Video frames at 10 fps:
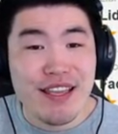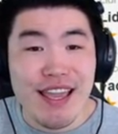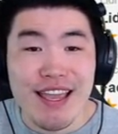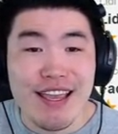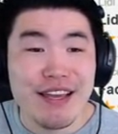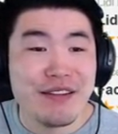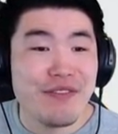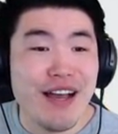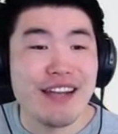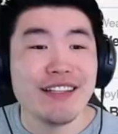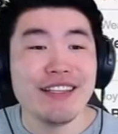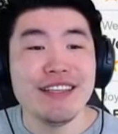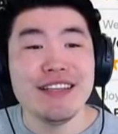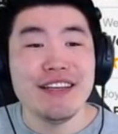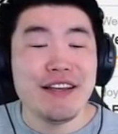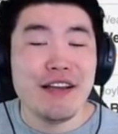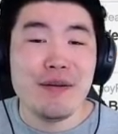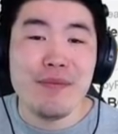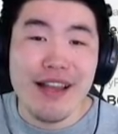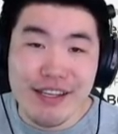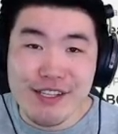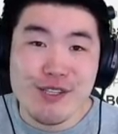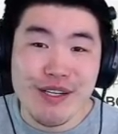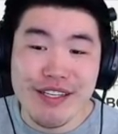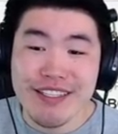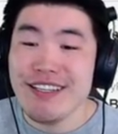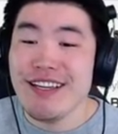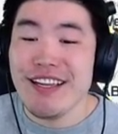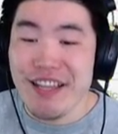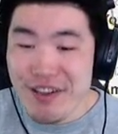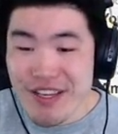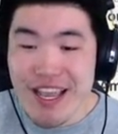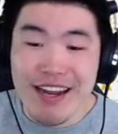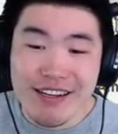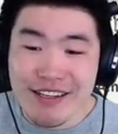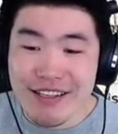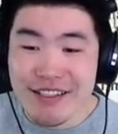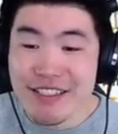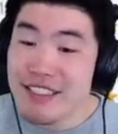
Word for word: And finally, my country of Canada.